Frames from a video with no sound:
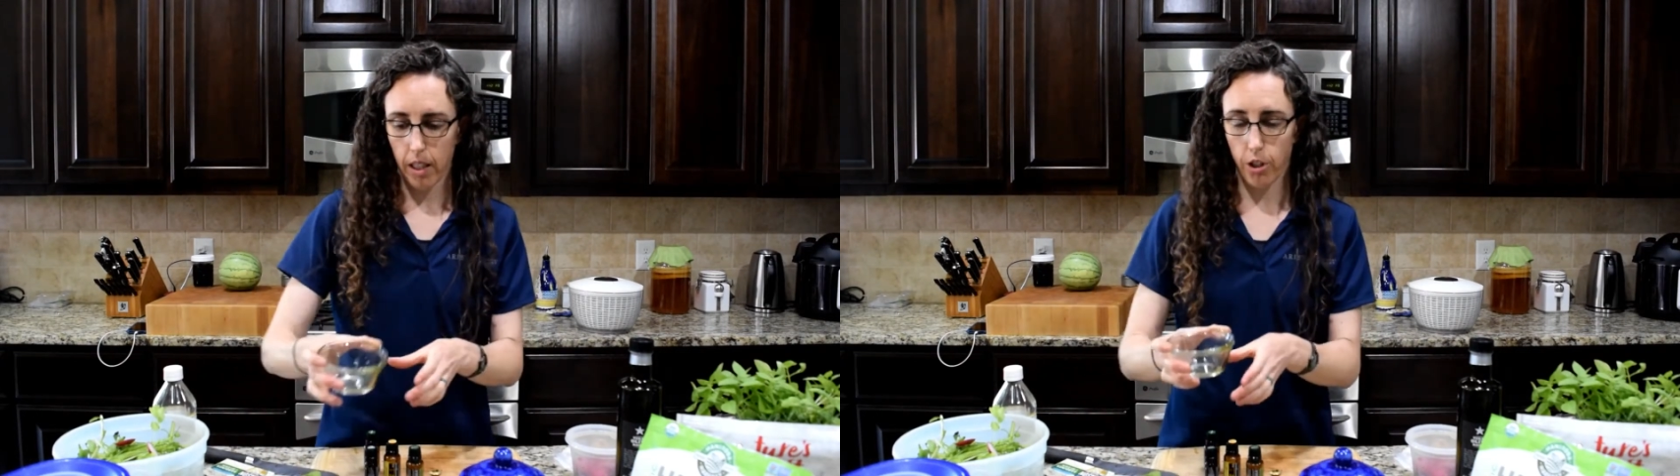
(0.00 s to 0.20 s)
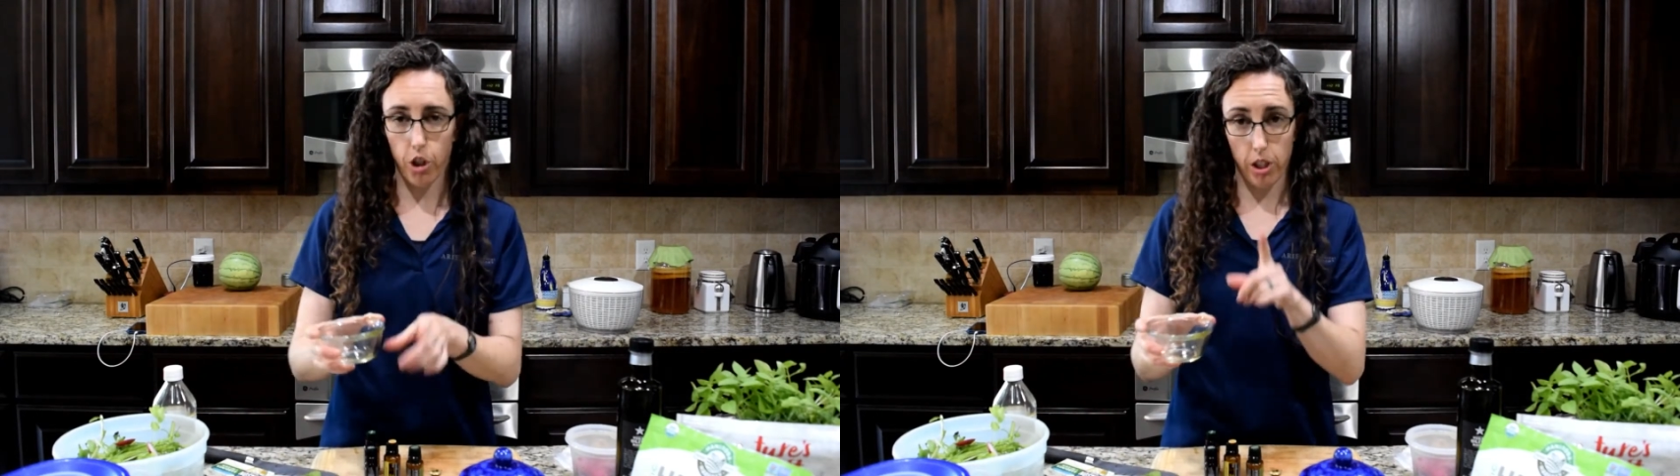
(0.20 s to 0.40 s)

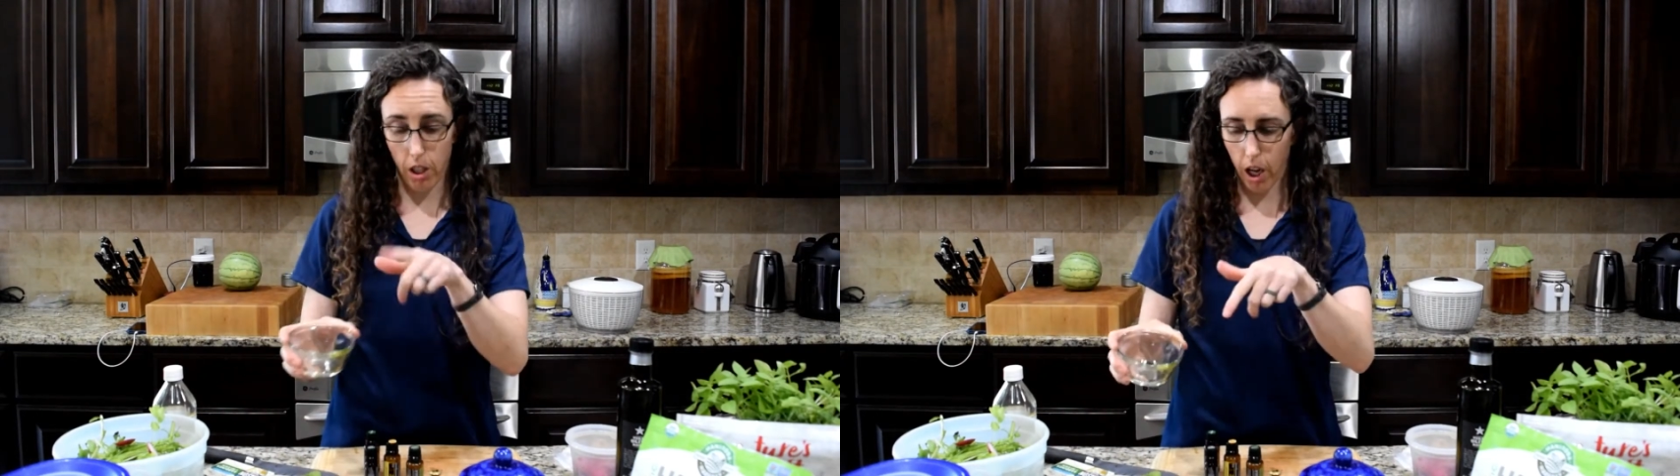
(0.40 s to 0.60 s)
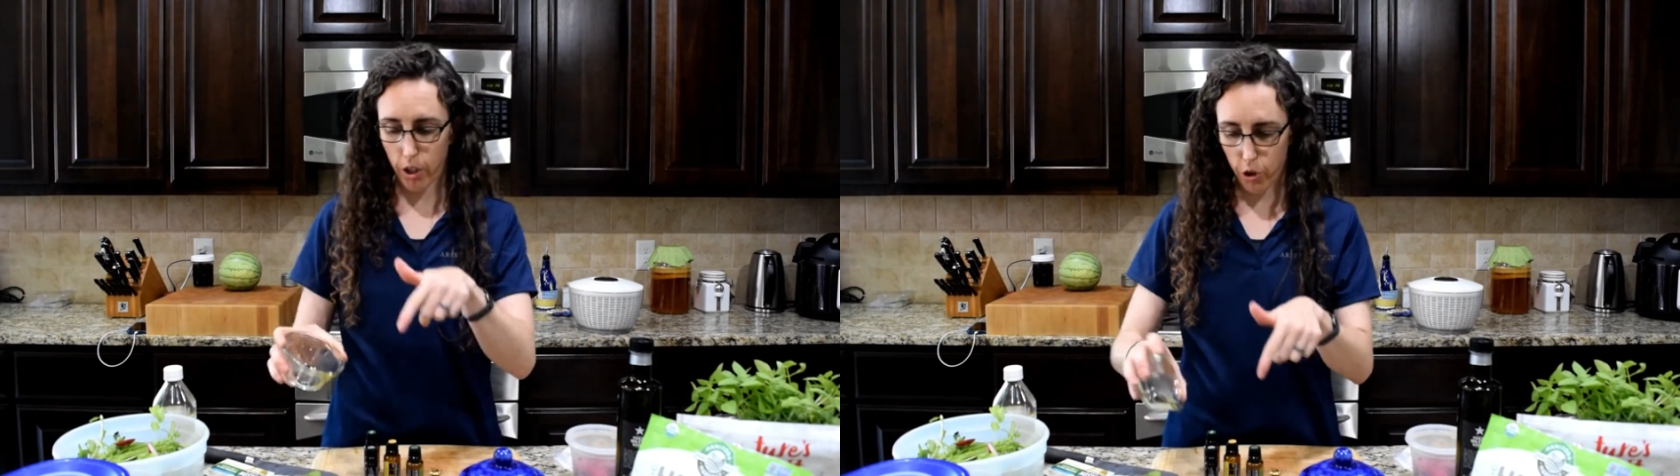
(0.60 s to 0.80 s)
just
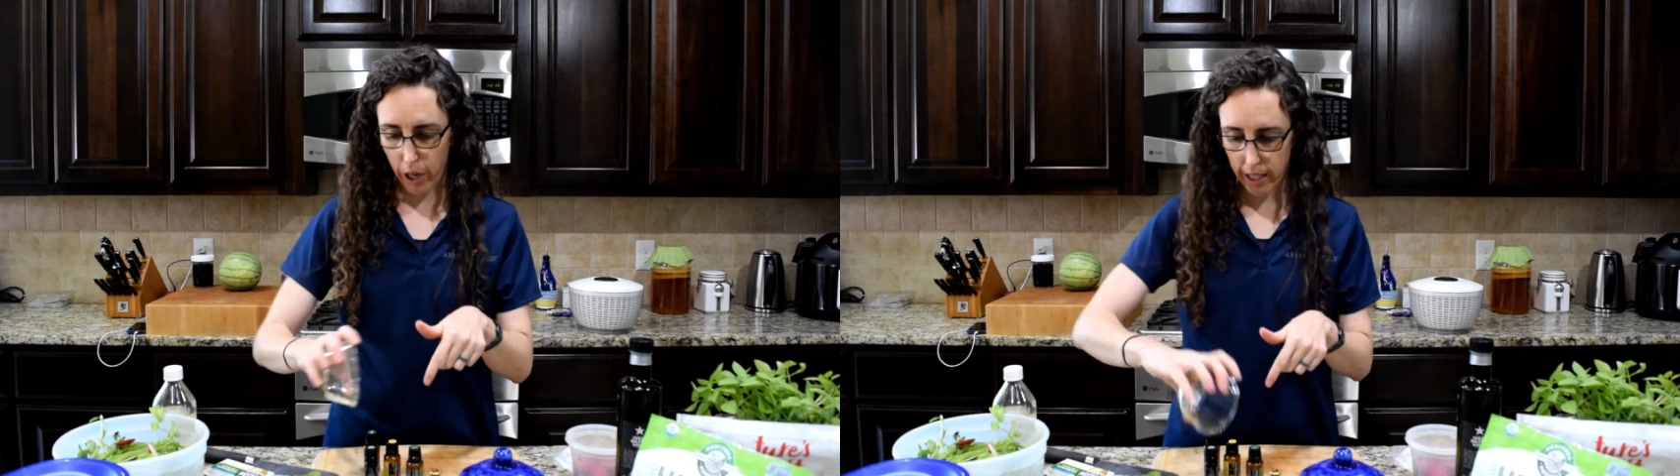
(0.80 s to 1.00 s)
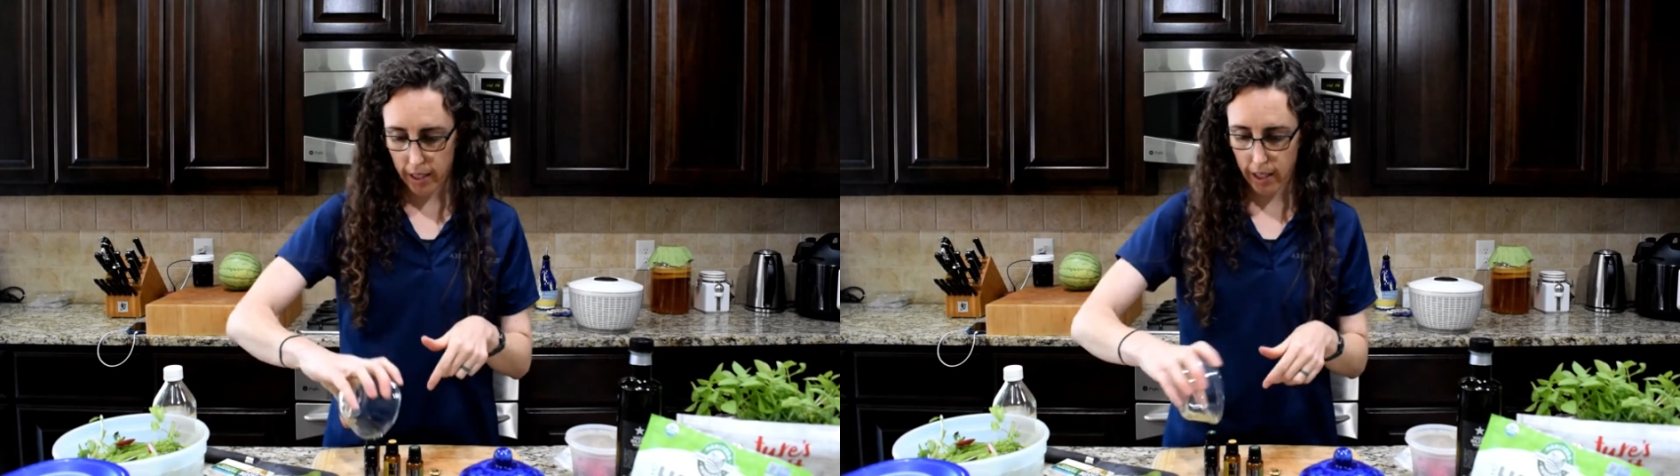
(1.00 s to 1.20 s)
not
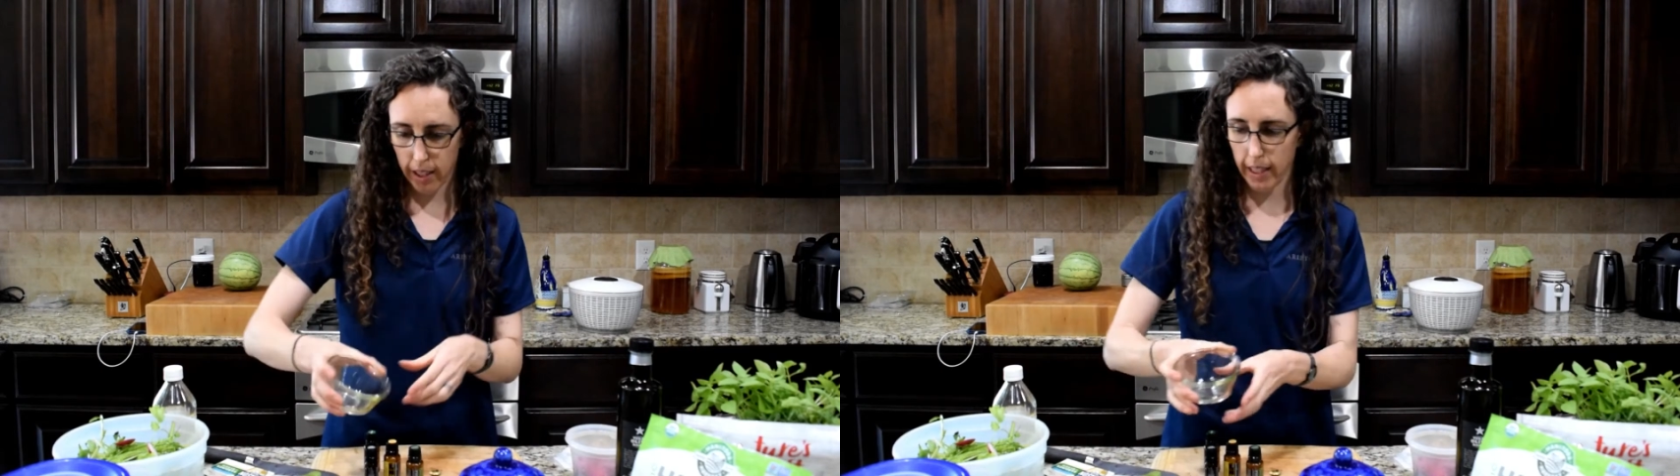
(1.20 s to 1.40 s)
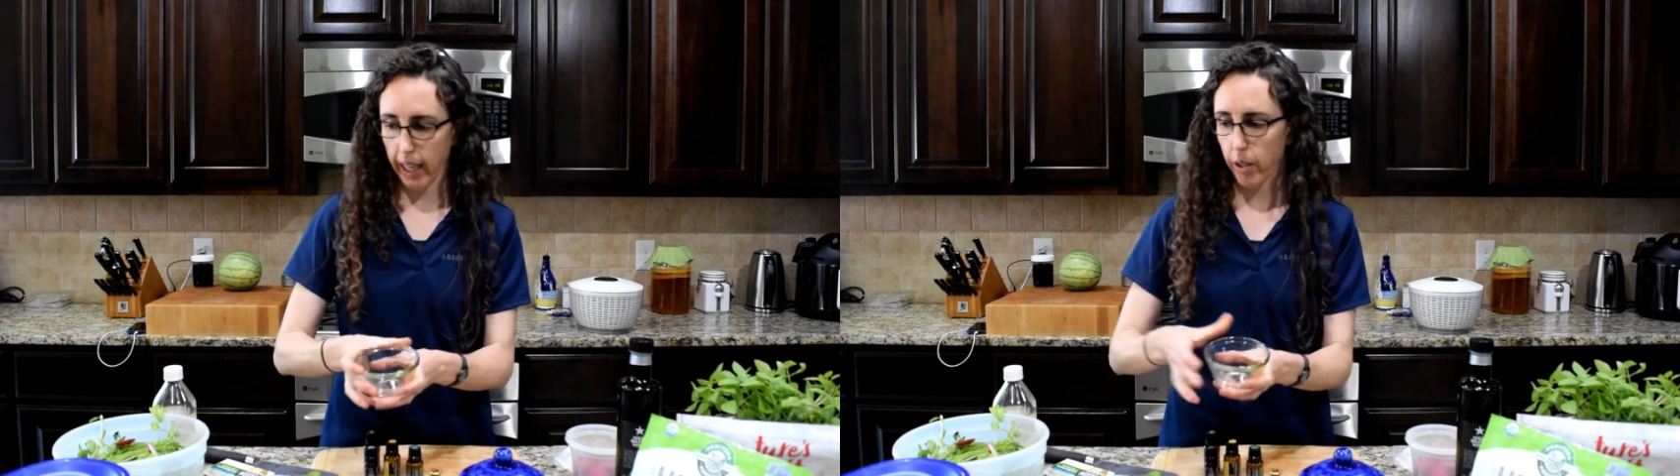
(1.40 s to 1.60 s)
dressed
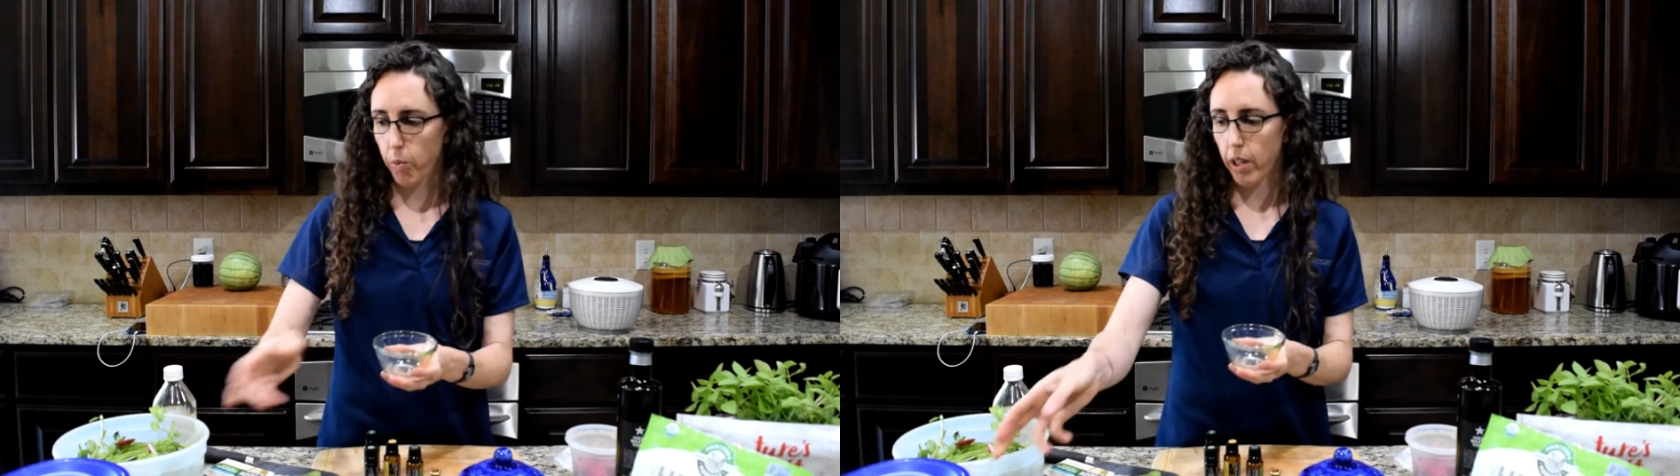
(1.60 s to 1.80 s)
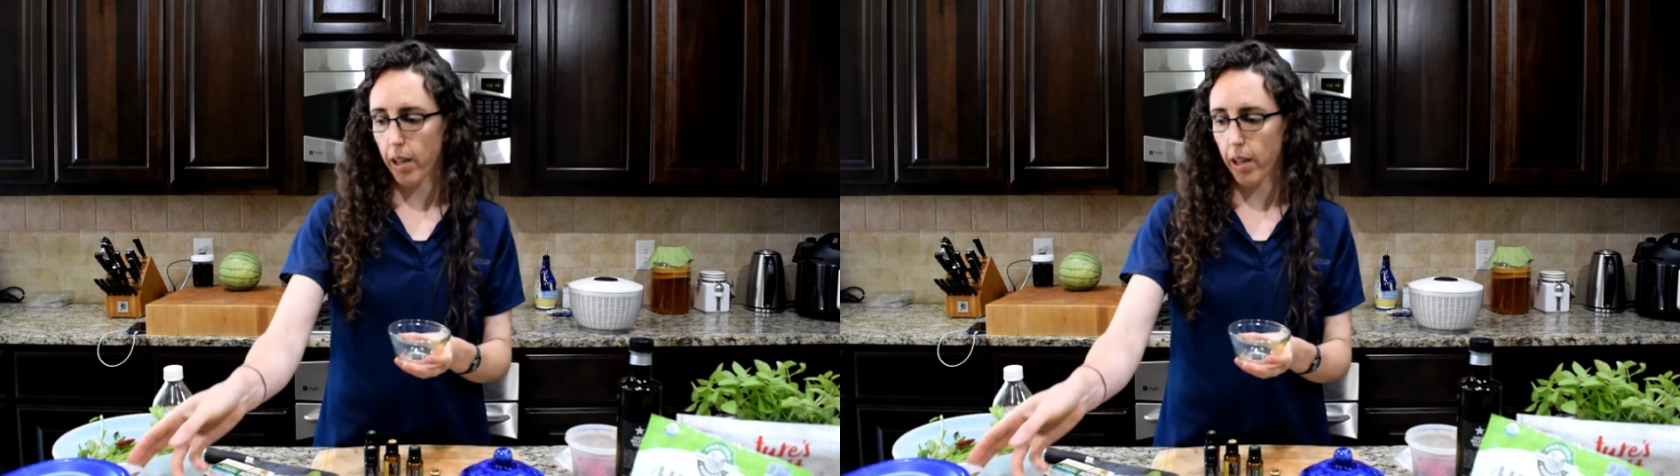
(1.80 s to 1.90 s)
the second one.